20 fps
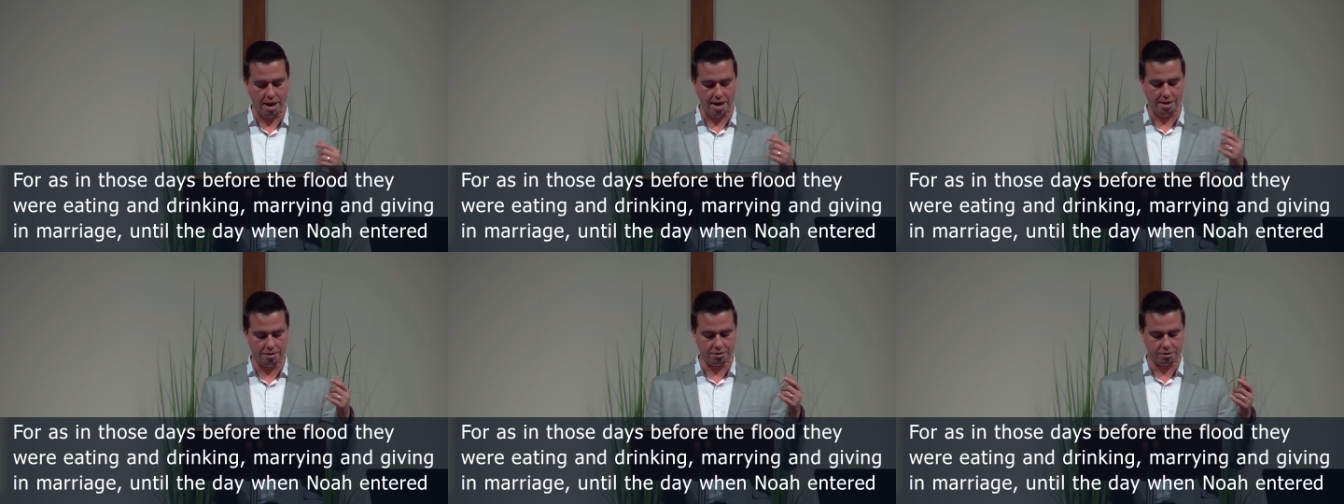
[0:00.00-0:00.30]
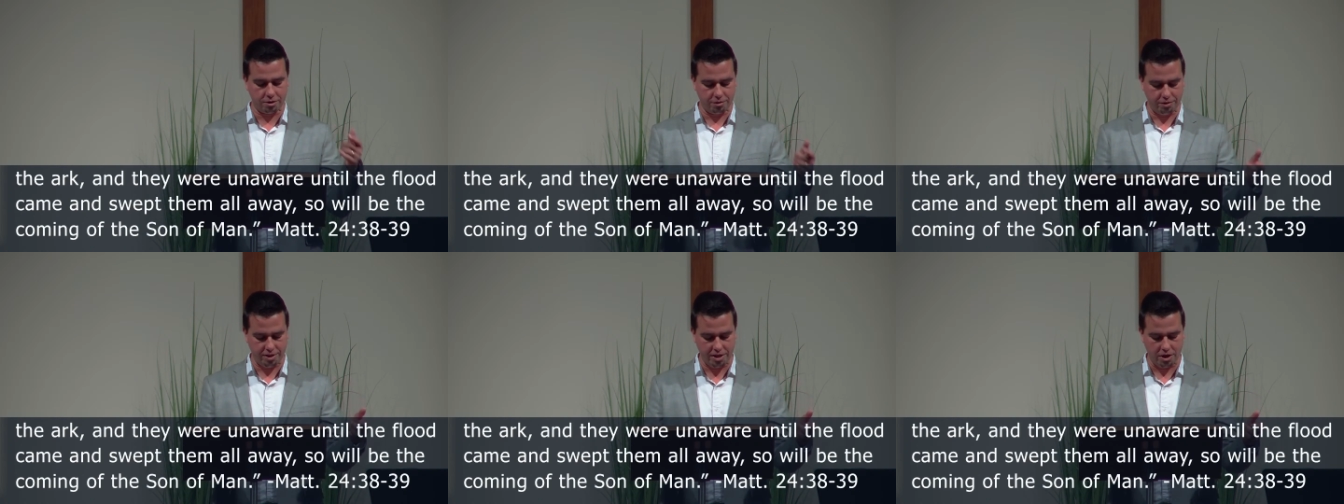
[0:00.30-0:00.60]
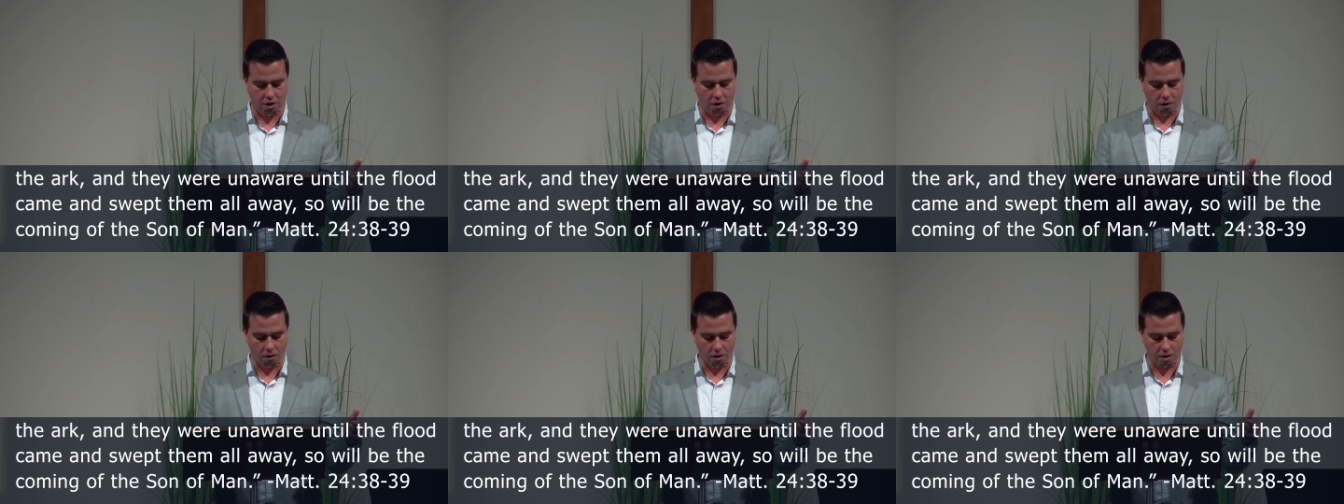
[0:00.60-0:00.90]
entered the
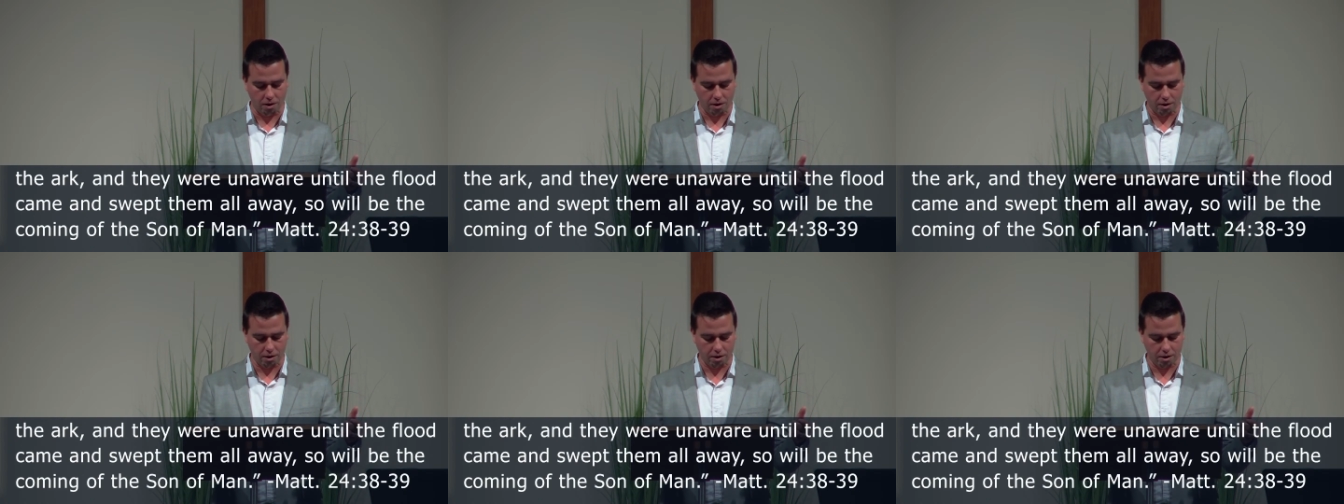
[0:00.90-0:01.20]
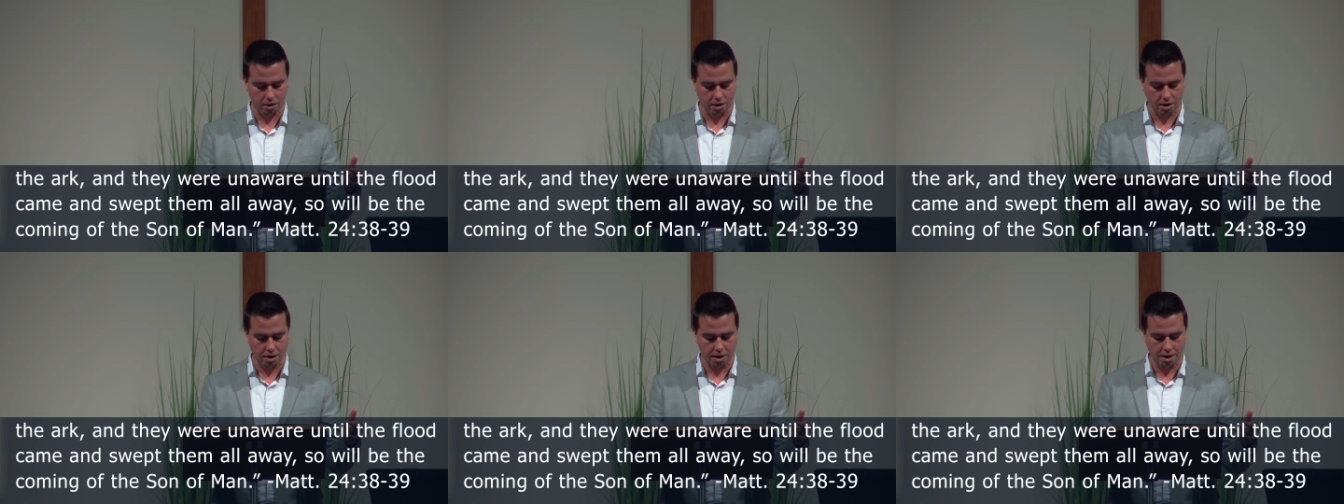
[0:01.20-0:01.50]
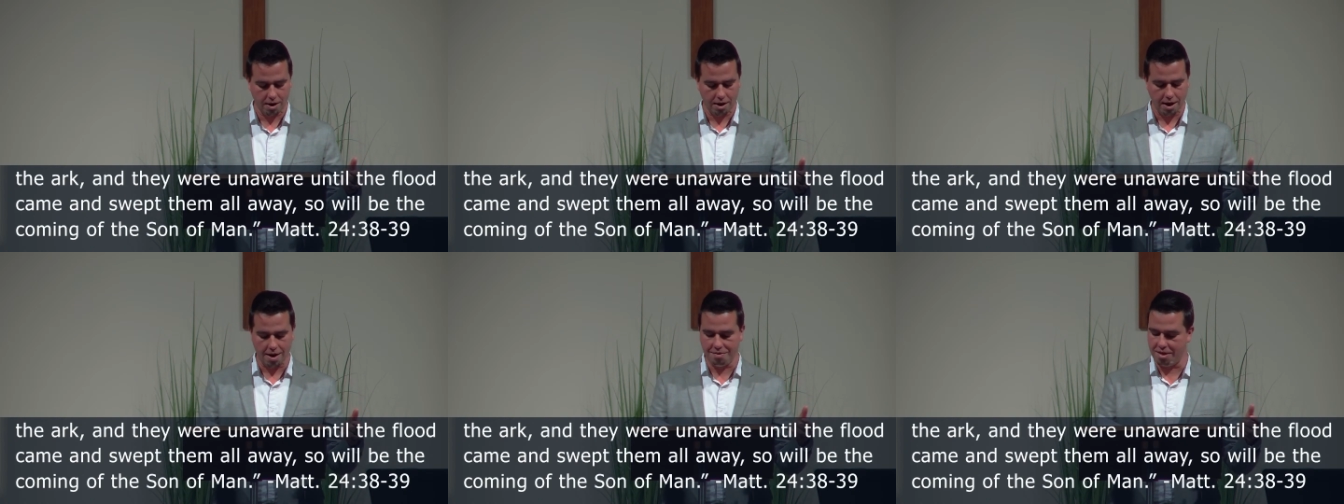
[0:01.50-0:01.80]
ark
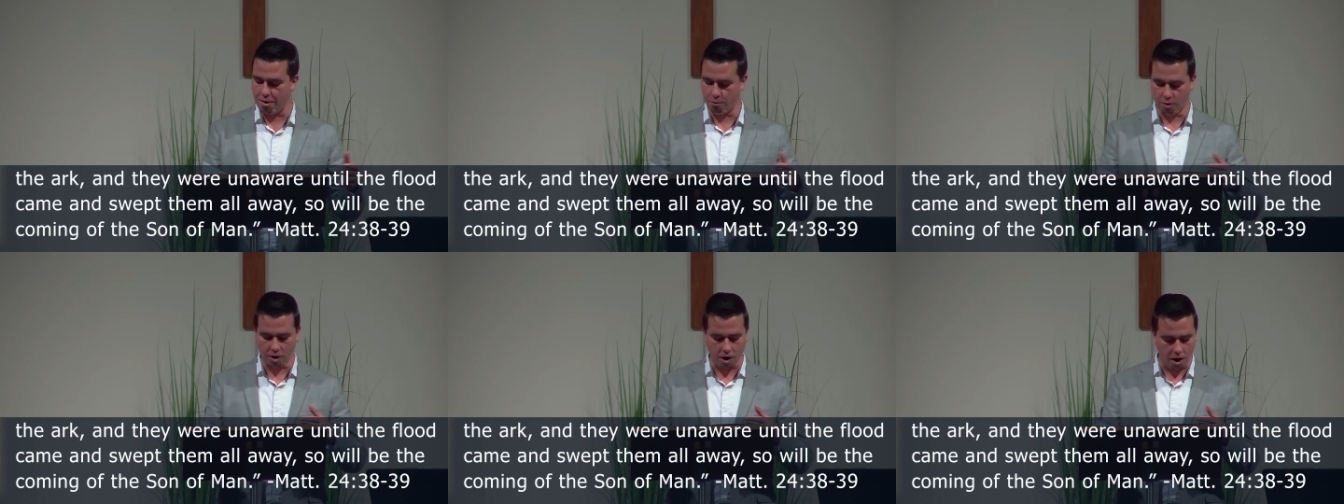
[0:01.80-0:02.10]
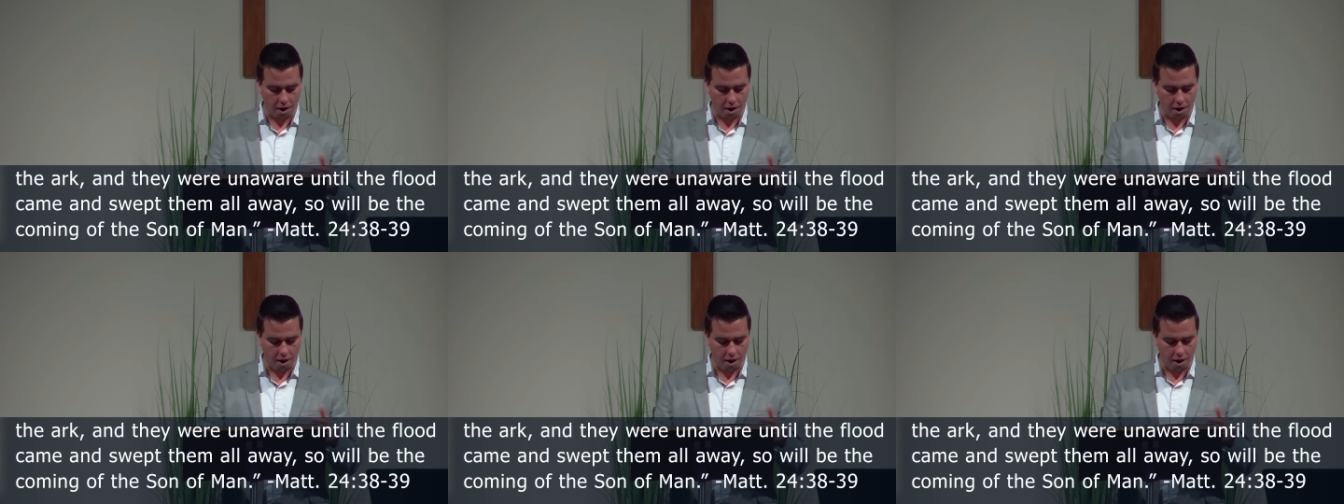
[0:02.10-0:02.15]
and they were